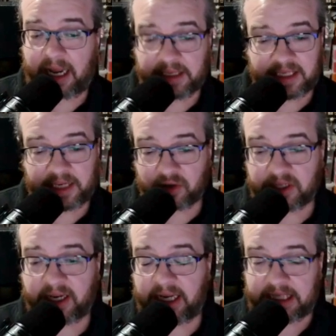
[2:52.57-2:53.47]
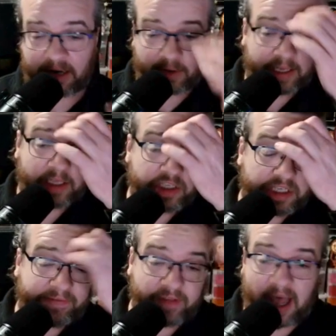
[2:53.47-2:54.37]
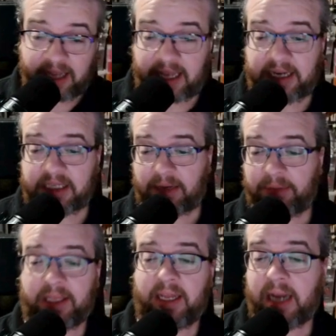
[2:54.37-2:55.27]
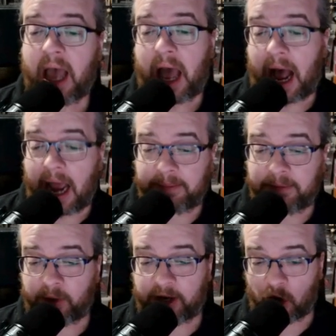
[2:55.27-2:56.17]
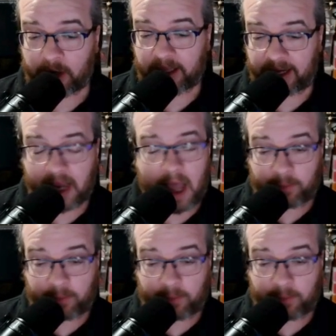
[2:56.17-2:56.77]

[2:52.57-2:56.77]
It's interesting he's not running the shift line. That is something that I'm doing currently.